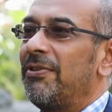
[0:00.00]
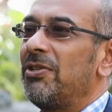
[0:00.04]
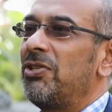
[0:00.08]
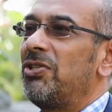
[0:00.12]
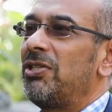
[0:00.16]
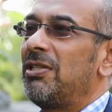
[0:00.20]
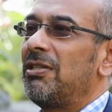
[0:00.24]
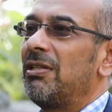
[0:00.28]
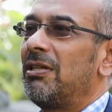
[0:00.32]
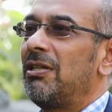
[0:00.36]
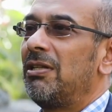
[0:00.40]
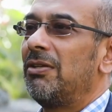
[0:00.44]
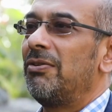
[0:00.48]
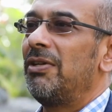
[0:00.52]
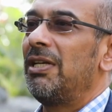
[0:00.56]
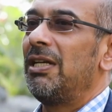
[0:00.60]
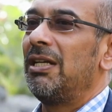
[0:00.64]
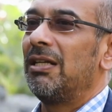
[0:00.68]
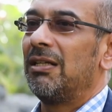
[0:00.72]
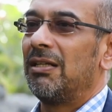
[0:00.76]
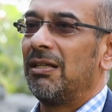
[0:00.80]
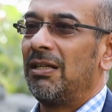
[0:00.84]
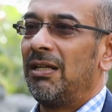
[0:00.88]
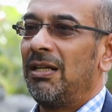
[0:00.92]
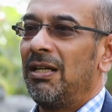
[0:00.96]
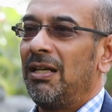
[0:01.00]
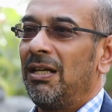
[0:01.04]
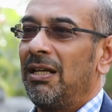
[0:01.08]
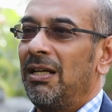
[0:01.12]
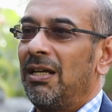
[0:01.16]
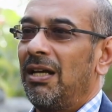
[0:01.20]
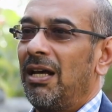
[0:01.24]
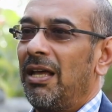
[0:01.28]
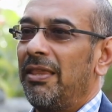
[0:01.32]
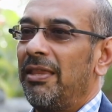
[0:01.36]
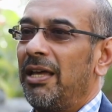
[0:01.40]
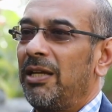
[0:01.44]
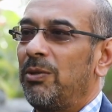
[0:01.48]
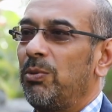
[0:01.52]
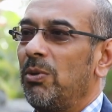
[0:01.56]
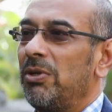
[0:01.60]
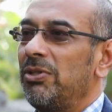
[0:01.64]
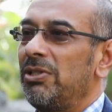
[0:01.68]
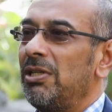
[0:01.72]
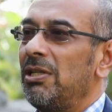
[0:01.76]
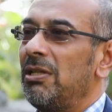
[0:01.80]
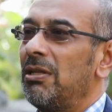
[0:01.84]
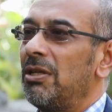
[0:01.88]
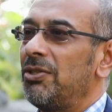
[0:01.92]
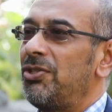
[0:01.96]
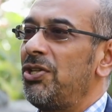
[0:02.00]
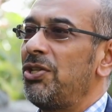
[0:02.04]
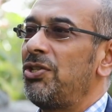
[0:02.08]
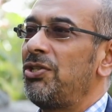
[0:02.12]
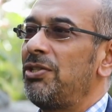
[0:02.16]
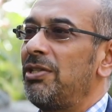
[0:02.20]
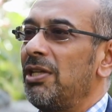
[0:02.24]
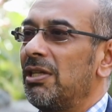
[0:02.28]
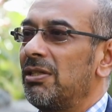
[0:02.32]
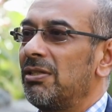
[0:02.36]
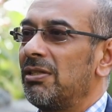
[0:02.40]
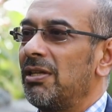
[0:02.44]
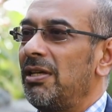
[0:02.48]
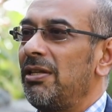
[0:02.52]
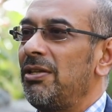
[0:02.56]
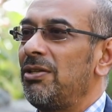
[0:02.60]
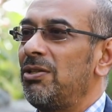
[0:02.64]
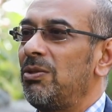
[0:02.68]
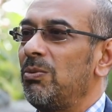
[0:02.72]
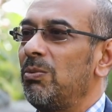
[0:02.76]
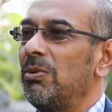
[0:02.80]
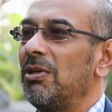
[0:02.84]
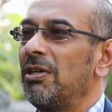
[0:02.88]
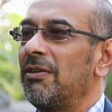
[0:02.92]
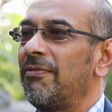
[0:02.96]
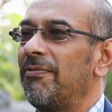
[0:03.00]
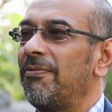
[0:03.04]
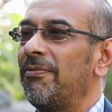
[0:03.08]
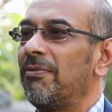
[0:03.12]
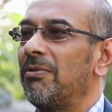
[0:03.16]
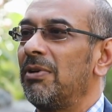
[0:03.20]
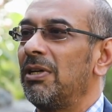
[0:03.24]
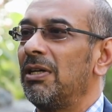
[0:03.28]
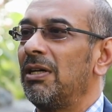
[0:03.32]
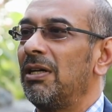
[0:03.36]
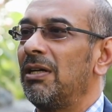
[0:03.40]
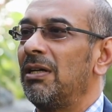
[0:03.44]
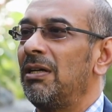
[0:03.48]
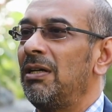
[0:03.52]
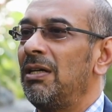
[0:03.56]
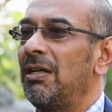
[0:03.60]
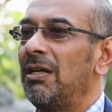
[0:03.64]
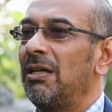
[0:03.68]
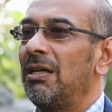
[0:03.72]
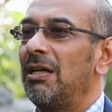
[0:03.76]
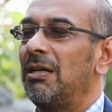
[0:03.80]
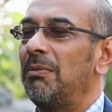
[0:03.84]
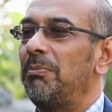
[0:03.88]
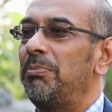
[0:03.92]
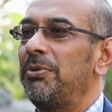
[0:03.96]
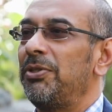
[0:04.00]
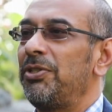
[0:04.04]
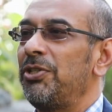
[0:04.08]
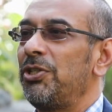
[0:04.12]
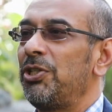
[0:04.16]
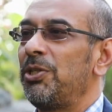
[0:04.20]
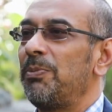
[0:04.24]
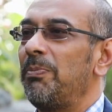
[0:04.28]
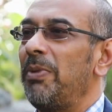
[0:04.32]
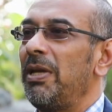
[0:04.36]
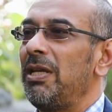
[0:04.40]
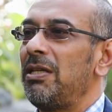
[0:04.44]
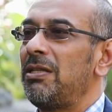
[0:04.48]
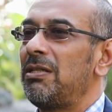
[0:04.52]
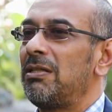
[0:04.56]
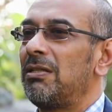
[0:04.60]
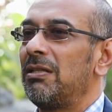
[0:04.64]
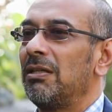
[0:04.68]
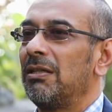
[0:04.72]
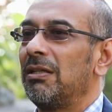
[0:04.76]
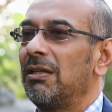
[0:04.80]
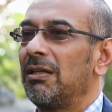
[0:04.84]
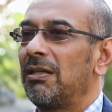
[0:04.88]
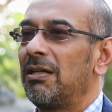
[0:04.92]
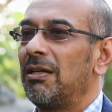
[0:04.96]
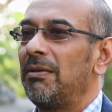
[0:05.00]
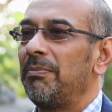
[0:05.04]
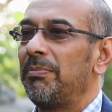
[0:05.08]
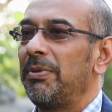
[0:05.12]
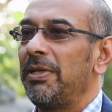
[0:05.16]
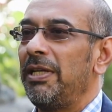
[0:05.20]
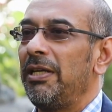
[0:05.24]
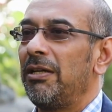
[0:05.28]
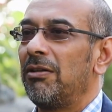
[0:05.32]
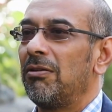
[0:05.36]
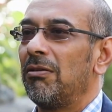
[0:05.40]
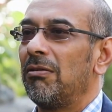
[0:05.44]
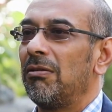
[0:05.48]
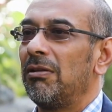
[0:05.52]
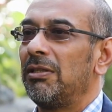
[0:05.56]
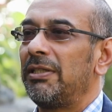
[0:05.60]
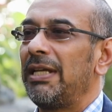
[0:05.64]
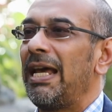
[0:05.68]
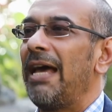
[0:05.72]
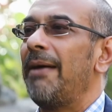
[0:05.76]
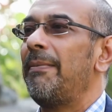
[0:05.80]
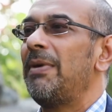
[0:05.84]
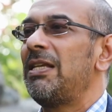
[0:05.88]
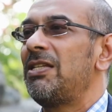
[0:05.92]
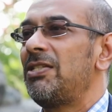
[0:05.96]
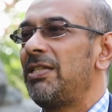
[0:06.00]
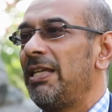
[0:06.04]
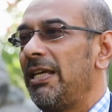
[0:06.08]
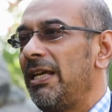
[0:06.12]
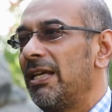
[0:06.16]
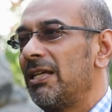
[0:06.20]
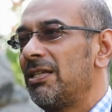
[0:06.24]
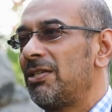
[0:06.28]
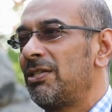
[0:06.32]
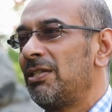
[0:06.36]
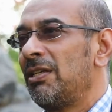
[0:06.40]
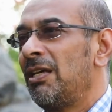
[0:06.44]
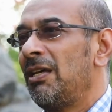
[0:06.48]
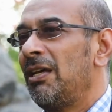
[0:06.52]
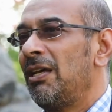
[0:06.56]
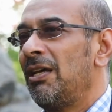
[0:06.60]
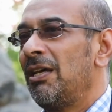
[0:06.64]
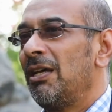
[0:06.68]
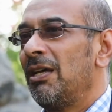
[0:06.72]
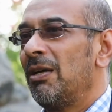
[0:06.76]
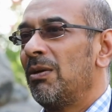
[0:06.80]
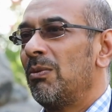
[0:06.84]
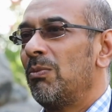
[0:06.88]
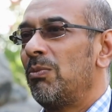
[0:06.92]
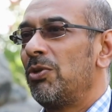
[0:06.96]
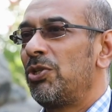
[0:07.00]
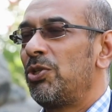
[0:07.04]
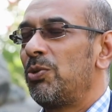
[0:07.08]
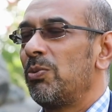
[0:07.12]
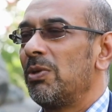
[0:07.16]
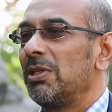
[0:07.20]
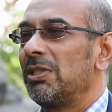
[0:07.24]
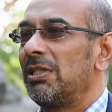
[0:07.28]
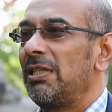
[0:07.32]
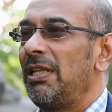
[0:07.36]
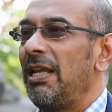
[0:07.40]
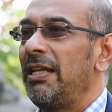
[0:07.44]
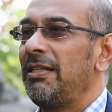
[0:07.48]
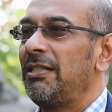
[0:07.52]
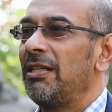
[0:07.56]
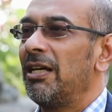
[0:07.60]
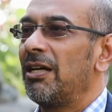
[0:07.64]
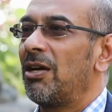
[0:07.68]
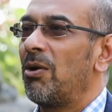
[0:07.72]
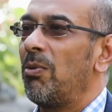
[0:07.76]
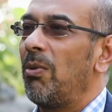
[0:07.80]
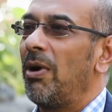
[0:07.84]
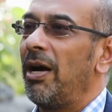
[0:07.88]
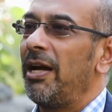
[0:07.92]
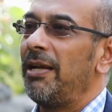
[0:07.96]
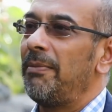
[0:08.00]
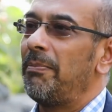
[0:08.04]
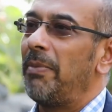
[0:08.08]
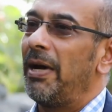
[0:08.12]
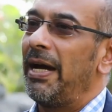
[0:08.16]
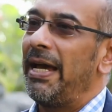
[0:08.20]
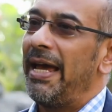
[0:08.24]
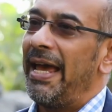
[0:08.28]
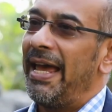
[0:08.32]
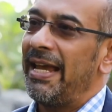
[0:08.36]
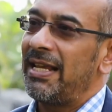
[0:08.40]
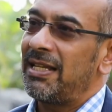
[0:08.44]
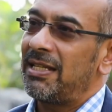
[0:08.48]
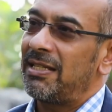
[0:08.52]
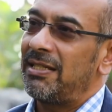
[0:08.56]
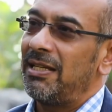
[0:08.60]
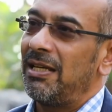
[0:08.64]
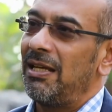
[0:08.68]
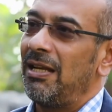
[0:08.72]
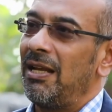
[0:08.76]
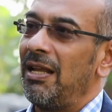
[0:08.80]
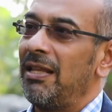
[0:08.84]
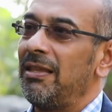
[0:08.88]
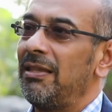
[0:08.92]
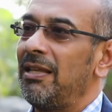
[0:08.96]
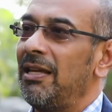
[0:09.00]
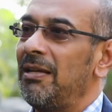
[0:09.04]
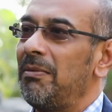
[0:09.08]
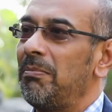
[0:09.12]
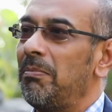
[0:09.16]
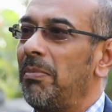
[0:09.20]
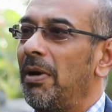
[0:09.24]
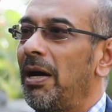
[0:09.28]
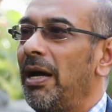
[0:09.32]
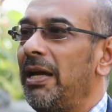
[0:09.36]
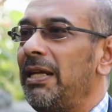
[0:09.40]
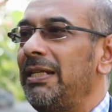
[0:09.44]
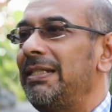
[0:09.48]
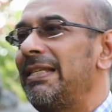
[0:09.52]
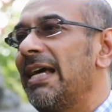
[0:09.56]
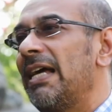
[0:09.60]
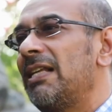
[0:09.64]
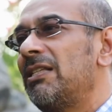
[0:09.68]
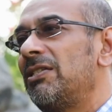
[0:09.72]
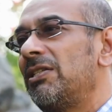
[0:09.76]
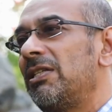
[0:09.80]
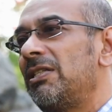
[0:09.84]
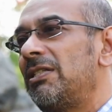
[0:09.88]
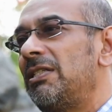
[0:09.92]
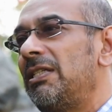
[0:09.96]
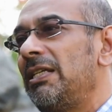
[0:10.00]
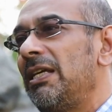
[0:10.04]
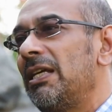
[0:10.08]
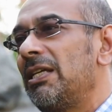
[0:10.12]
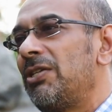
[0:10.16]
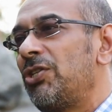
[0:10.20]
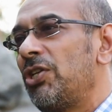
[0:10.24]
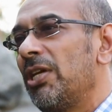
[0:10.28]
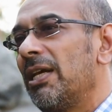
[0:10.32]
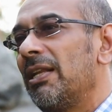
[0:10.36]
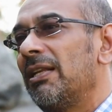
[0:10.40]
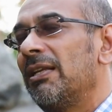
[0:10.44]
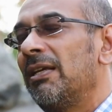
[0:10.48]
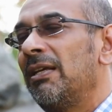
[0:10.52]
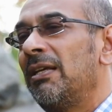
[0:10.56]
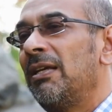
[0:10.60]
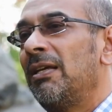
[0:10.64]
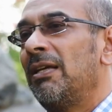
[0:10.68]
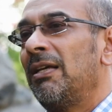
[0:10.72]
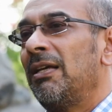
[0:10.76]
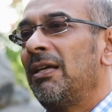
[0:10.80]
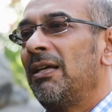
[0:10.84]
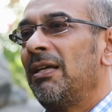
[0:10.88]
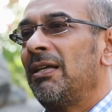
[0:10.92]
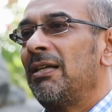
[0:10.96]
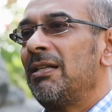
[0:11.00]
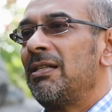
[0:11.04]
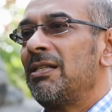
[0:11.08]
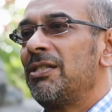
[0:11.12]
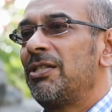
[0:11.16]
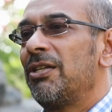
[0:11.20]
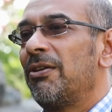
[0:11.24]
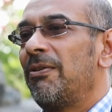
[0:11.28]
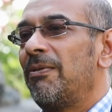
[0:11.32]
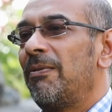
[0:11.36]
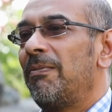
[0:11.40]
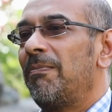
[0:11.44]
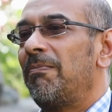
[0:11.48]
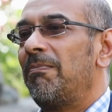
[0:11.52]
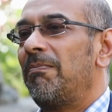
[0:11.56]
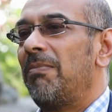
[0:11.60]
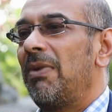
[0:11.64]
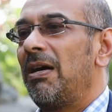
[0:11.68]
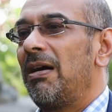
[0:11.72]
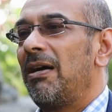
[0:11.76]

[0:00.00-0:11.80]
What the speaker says: first career, and that was in logistics. I used to work for a British-based company called MSAS, which was later acquired by Excel and then by Danzas DHL. So